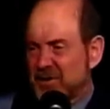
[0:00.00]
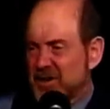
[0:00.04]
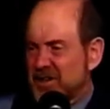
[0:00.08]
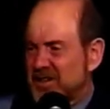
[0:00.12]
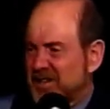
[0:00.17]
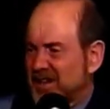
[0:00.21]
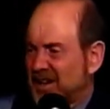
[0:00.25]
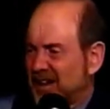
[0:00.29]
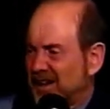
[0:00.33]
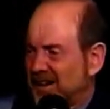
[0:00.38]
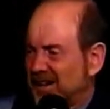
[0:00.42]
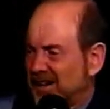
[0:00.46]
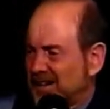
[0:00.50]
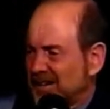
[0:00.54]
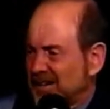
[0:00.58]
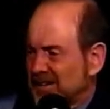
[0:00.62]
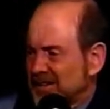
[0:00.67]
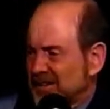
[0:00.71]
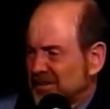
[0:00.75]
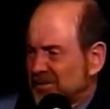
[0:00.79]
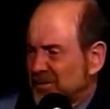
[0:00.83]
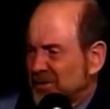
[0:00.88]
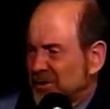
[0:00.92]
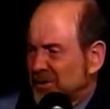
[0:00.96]

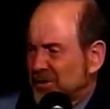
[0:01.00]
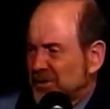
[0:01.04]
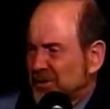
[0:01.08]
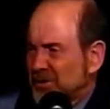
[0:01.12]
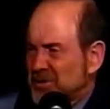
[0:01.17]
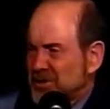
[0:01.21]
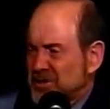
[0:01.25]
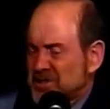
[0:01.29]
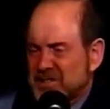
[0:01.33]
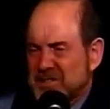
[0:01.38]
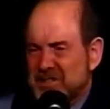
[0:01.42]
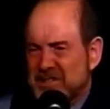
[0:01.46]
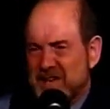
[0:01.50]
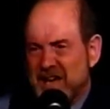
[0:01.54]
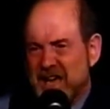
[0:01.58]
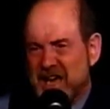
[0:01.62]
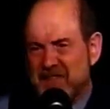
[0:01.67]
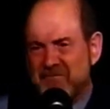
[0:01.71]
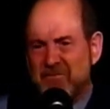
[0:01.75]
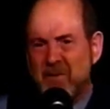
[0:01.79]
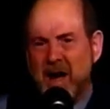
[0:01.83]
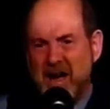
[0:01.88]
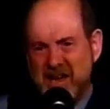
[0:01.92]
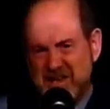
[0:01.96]
time you
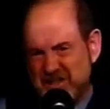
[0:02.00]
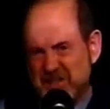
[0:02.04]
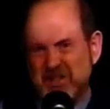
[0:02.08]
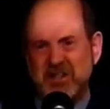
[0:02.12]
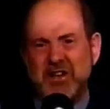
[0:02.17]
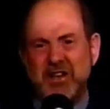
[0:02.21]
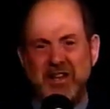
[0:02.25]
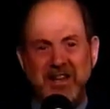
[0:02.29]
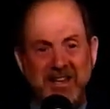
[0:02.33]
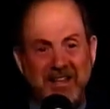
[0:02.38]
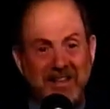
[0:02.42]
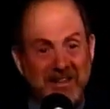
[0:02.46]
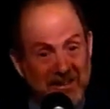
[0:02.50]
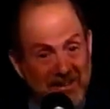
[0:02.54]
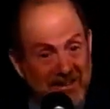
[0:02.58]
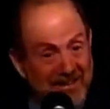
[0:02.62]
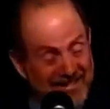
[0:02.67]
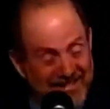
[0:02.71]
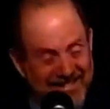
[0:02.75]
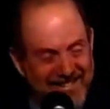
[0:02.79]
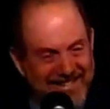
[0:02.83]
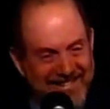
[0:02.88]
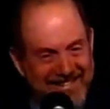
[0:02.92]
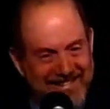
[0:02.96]
save my skin,
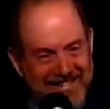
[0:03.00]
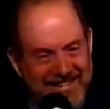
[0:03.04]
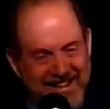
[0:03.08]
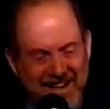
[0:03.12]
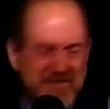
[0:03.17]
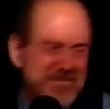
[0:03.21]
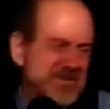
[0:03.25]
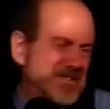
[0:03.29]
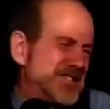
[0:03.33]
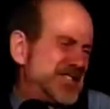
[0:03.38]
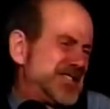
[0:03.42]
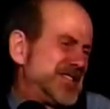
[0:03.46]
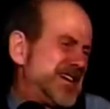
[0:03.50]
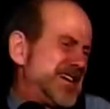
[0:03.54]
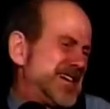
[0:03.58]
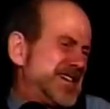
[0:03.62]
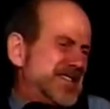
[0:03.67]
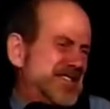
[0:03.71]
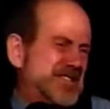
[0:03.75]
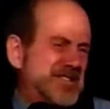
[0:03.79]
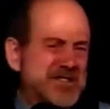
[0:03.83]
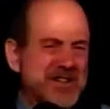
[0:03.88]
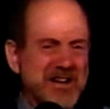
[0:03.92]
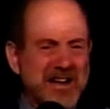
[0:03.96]
I'm
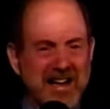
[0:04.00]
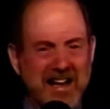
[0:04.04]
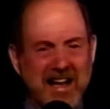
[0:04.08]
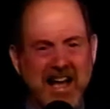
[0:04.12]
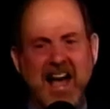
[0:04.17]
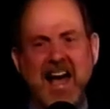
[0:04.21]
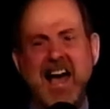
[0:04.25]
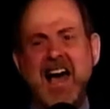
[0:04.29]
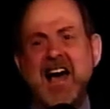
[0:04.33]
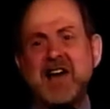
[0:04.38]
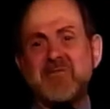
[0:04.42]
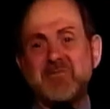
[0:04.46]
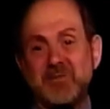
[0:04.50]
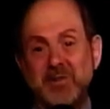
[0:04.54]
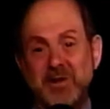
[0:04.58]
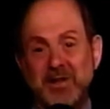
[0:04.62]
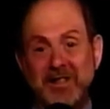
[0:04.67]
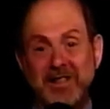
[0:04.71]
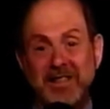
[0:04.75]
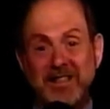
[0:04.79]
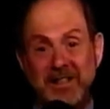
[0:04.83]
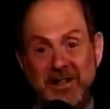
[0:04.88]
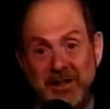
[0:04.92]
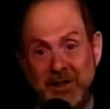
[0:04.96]
such a happy
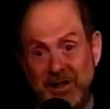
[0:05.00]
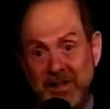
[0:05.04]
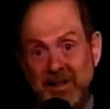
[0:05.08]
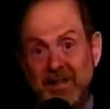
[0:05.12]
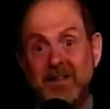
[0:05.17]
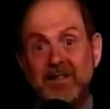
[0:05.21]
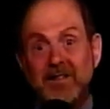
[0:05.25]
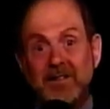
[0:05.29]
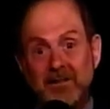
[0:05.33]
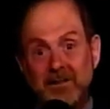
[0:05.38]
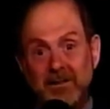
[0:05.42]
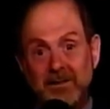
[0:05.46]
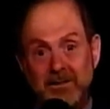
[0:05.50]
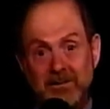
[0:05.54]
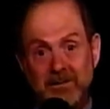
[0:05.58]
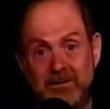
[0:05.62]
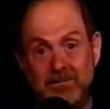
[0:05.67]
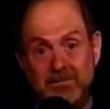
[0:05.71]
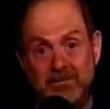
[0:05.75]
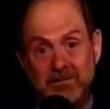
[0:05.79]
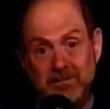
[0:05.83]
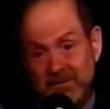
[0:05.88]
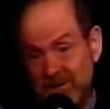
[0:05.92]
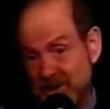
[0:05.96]

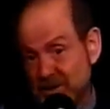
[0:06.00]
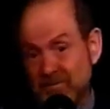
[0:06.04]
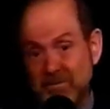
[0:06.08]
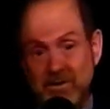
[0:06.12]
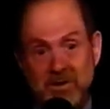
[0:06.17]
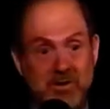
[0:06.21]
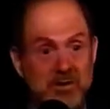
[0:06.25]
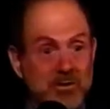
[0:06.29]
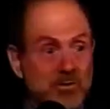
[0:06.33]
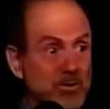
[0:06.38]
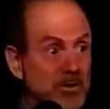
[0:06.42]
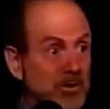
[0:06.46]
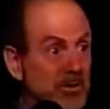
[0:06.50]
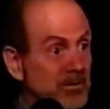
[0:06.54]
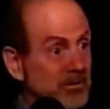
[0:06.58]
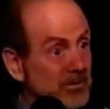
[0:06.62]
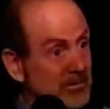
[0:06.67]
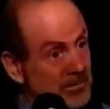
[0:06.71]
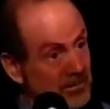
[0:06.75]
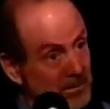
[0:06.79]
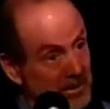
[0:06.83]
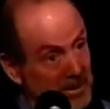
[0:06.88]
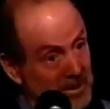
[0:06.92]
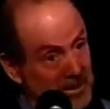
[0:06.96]
individual.
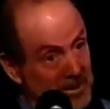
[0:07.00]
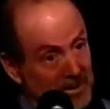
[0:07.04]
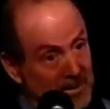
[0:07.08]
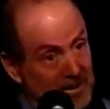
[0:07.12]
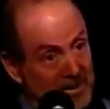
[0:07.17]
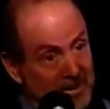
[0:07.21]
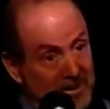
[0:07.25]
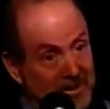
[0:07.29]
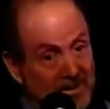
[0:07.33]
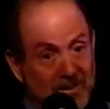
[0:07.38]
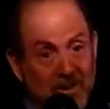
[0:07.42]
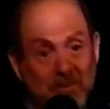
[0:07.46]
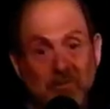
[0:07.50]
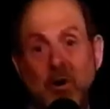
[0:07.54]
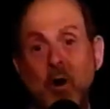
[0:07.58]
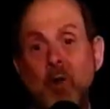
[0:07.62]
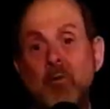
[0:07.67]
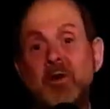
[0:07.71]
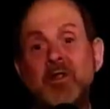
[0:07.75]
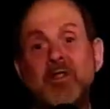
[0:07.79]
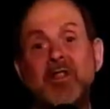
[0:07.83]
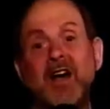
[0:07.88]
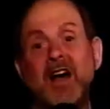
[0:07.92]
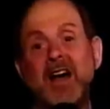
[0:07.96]
The
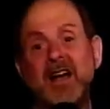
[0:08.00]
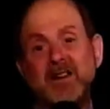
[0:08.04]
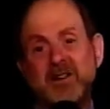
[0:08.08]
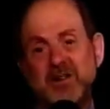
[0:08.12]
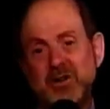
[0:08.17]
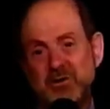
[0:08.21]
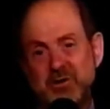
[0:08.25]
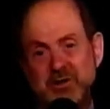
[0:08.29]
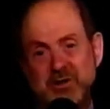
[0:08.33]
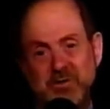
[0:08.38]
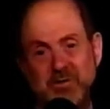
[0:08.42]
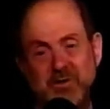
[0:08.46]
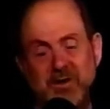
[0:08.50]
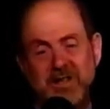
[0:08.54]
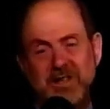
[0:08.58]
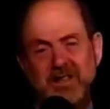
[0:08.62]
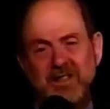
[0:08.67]
moment that you speak,